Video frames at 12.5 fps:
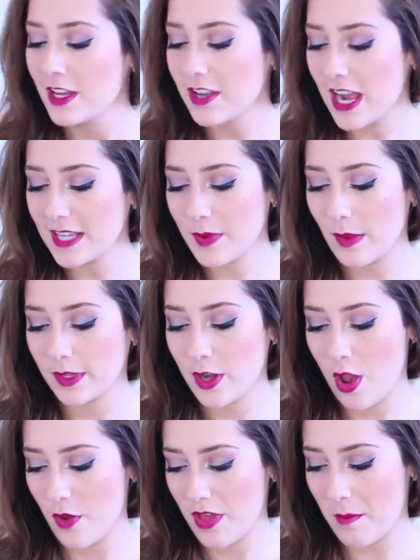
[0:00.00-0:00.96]
You guys probably
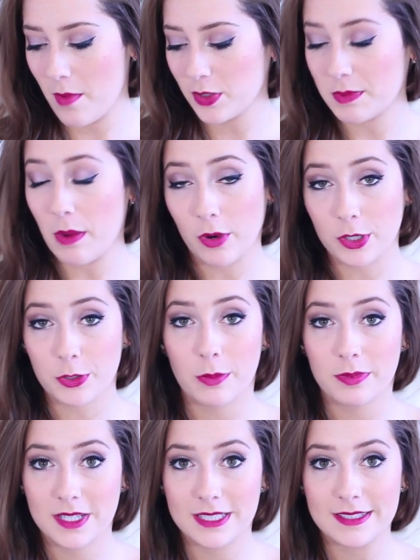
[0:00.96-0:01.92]
know that most of my
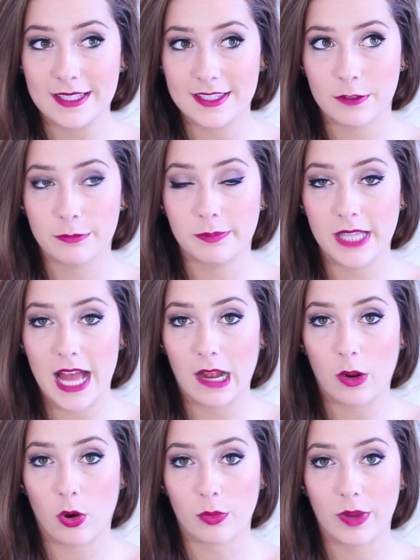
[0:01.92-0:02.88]
wardrobe consists of
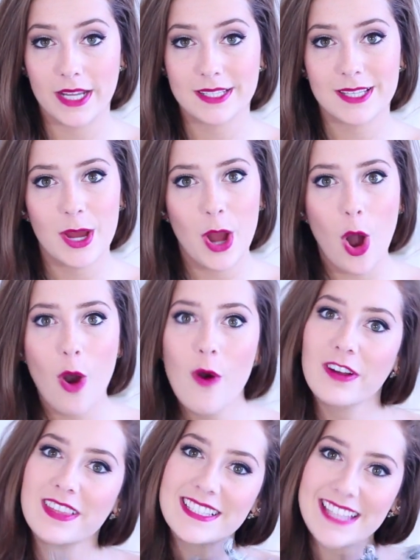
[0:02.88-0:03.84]
black or white,
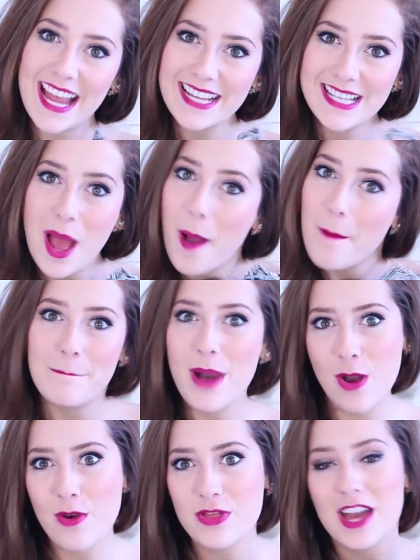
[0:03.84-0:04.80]
or in this case,
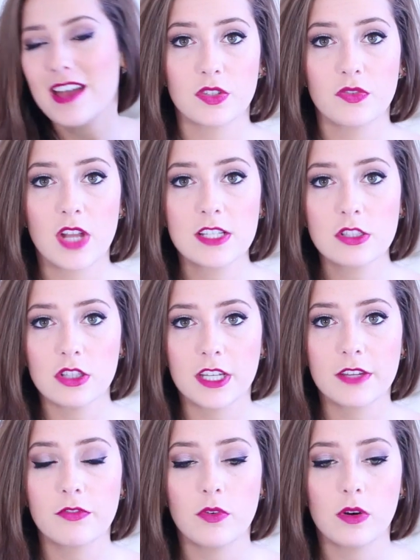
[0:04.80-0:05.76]
both. So if you guys are
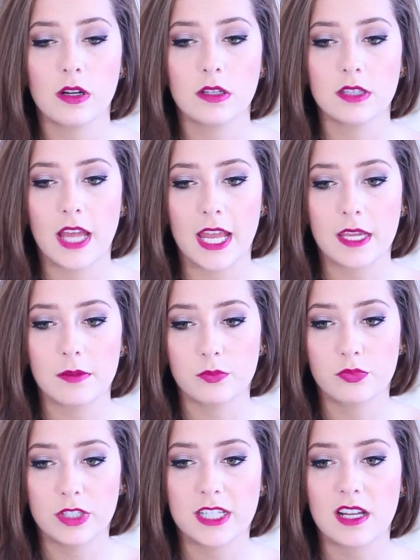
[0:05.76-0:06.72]
looking for like
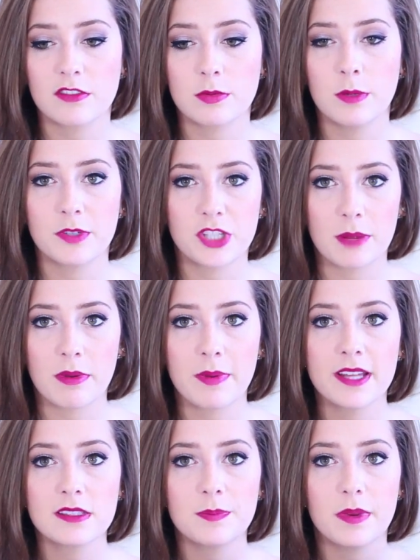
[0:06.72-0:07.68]
really comfortable pajama
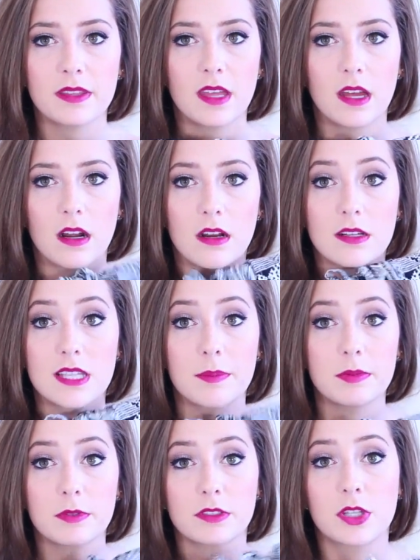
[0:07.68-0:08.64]
pants but that are
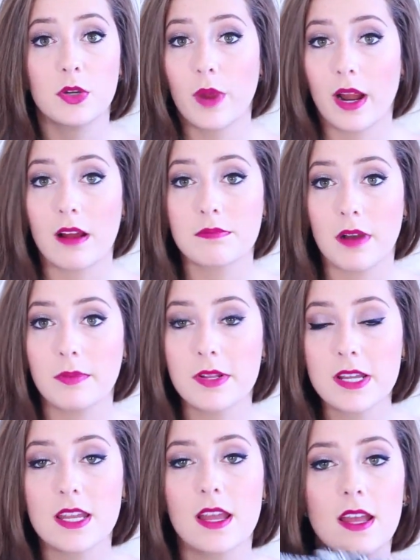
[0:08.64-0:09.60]
acceptable to wear out in
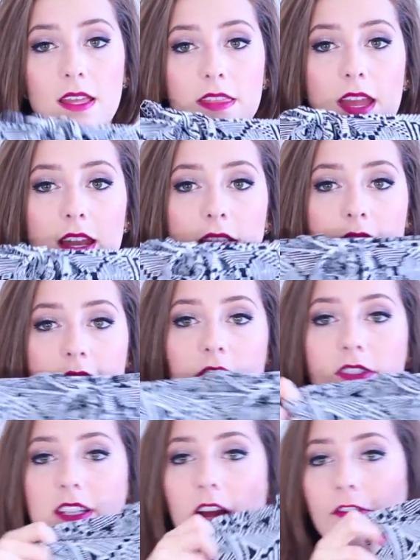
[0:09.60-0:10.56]
public, then these
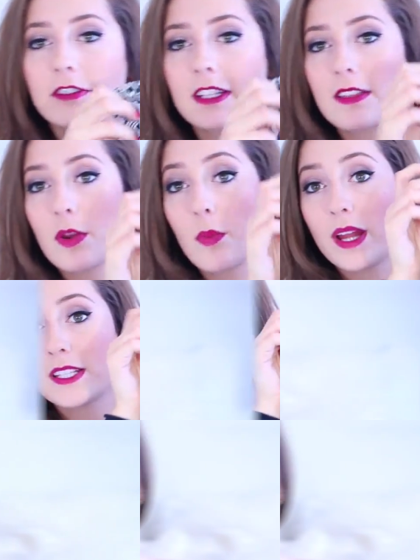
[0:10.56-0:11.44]
are definitely the way to go.